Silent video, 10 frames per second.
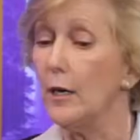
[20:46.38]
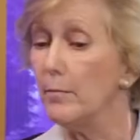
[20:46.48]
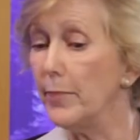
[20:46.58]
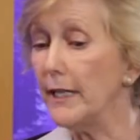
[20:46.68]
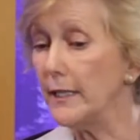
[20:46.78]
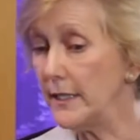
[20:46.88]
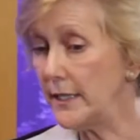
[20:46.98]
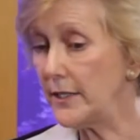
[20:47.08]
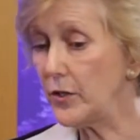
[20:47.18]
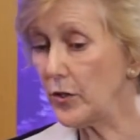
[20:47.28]
But
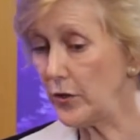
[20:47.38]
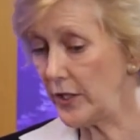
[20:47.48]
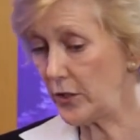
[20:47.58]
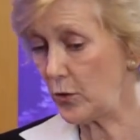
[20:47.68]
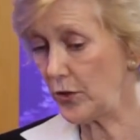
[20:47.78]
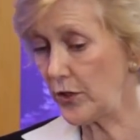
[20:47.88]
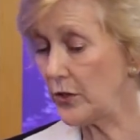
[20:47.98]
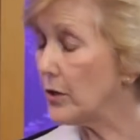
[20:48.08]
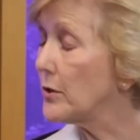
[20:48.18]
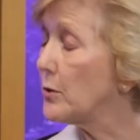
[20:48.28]
this course is
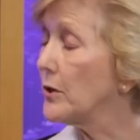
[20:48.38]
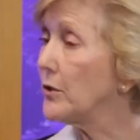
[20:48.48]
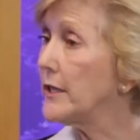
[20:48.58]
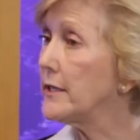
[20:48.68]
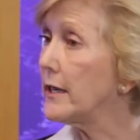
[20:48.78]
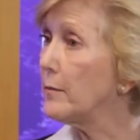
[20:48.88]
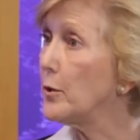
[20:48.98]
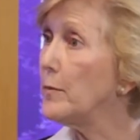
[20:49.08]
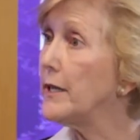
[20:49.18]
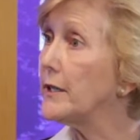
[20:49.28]
also a good
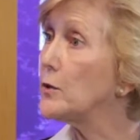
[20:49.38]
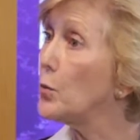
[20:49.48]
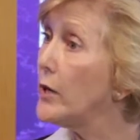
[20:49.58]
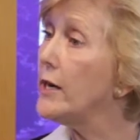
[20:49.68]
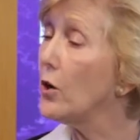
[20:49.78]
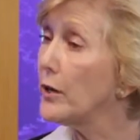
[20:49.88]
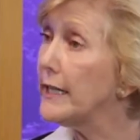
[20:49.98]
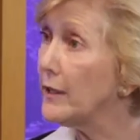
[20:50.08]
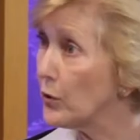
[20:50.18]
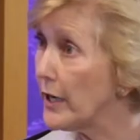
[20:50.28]
example because we are an
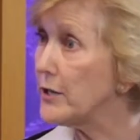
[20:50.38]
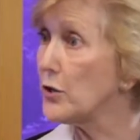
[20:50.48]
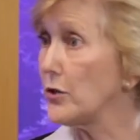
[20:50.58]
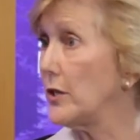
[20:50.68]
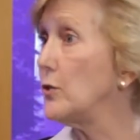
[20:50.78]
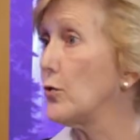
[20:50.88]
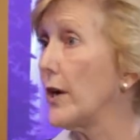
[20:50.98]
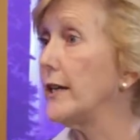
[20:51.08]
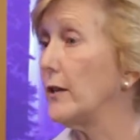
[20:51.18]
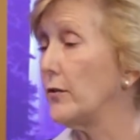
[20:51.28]
interagency
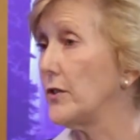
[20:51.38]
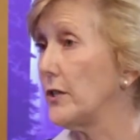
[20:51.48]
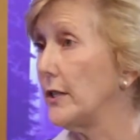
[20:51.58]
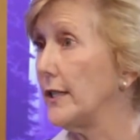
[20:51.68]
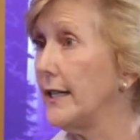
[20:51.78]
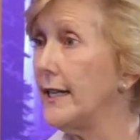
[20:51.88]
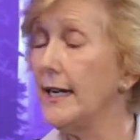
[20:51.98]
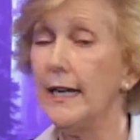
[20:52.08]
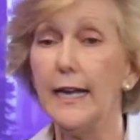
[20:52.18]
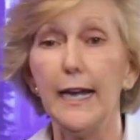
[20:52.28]
training facility,
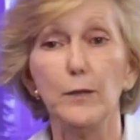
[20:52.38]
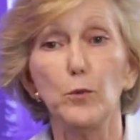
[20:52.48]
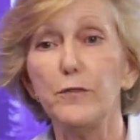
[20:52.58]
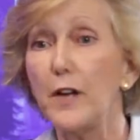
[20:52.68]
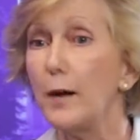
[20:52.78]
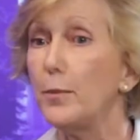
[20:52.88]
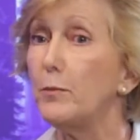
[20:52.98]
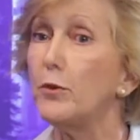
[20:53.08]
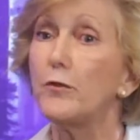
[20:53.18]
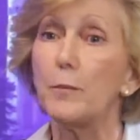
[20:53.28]
and we've got
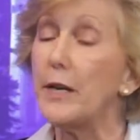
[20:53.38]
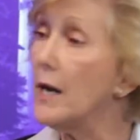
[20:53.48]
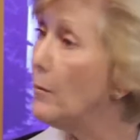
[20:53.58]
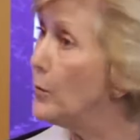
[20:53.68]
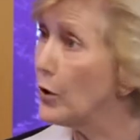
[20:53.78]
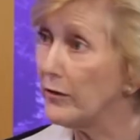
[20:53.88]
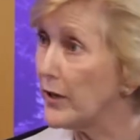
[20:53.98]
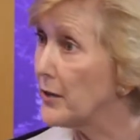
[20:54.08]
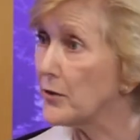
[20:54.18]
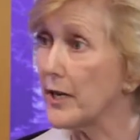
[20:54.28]
people from a number of
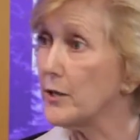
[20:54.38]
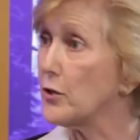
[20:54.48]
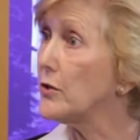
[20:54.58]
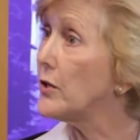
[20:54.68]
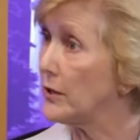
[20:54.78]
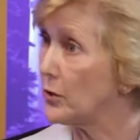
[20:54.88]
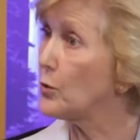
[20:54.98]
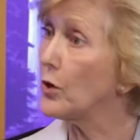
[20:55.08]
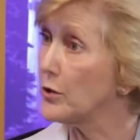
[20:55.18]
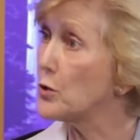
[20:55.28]
other agencies
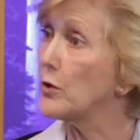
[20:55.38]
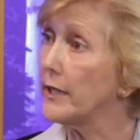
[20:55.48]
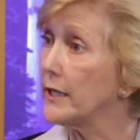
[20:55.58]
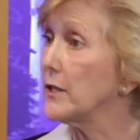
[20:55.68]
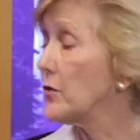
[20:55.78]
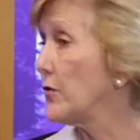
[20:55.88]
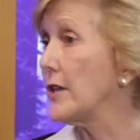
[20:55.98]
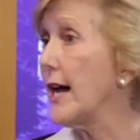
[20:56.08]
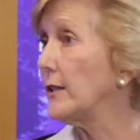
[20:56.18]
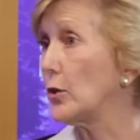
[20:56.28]
who are joining us for
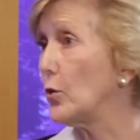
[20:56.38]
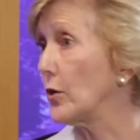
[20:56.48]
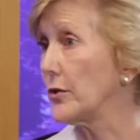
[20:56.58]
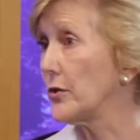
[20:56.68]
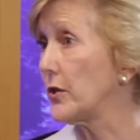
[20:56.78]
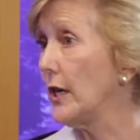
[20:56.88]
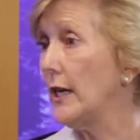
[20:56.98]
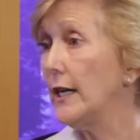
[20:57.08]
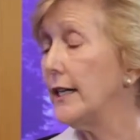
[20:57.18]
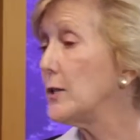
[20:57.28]
that course,
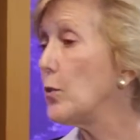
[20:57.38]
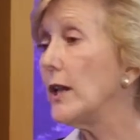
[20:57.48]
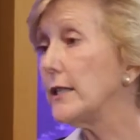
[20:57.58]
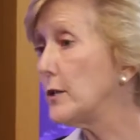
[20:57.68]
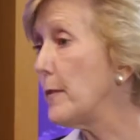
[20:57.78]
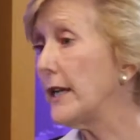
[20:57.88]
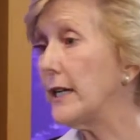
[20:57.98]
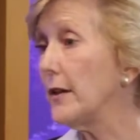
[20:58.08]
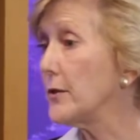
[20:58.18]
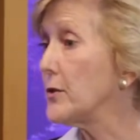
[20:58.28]
as well as many
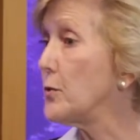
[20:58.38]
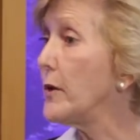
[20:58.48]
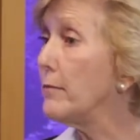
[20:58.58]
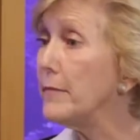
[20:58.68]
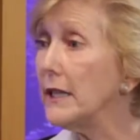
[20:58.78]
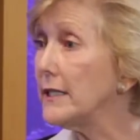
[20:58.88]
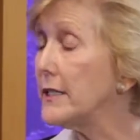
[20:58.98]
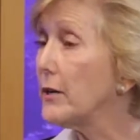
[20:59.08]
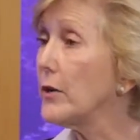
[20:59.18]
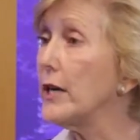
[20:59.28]
others. We have
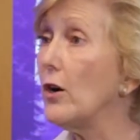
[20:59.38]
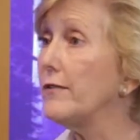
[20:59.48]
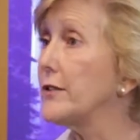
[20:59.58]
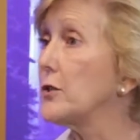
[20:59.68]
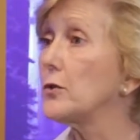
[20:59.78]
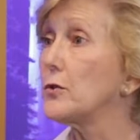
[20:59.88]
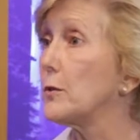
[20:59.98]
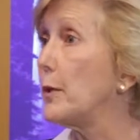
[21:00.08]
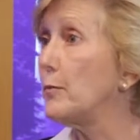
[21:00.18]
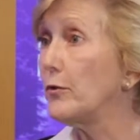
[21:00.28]
military officers,
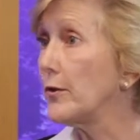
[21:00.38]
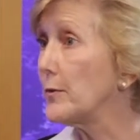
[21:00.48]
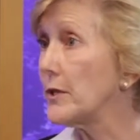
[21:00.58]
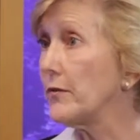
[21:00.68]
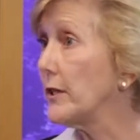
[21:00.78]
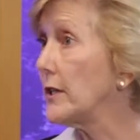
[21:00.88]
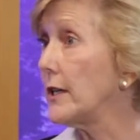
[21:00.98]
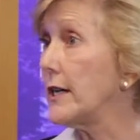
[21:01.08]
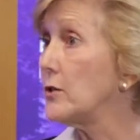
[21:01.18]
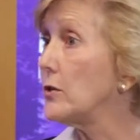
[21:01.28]
people from
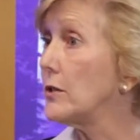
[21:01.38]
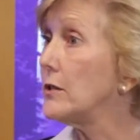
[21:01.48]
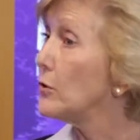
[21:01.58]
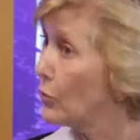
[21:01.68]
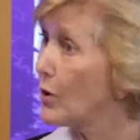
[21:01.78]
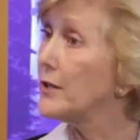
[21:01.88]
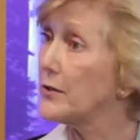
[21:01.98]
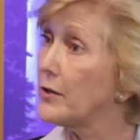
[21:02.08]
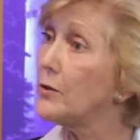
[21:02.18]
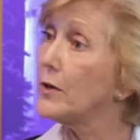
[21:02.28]
civilian agencies across
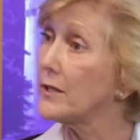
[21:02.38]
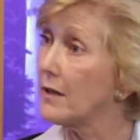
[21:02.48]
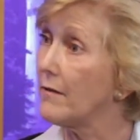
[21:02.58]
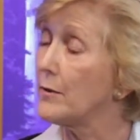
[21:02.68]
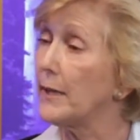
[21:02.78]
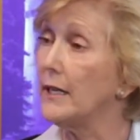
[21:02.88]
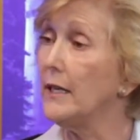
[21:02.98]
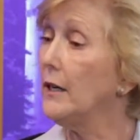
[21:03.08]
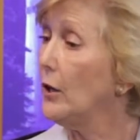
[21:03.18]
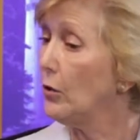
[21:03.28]
the U.S. government
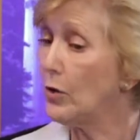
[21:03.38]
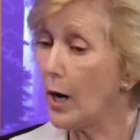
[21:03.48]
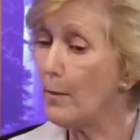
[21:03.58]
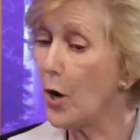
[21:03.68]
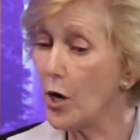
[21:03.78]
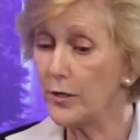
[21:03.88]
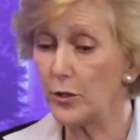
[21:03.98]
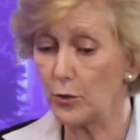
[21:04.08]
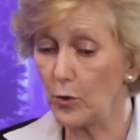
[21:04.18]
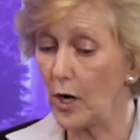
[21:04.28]
who come on
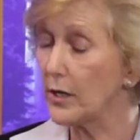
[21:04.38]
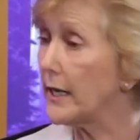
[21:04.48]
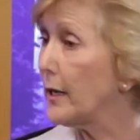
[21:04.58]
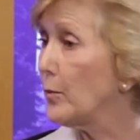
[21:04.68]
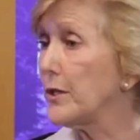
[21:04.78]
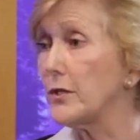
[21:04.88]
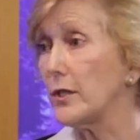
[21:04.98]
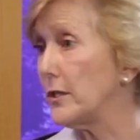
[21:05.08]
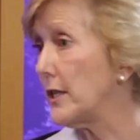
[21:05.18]
to our campus and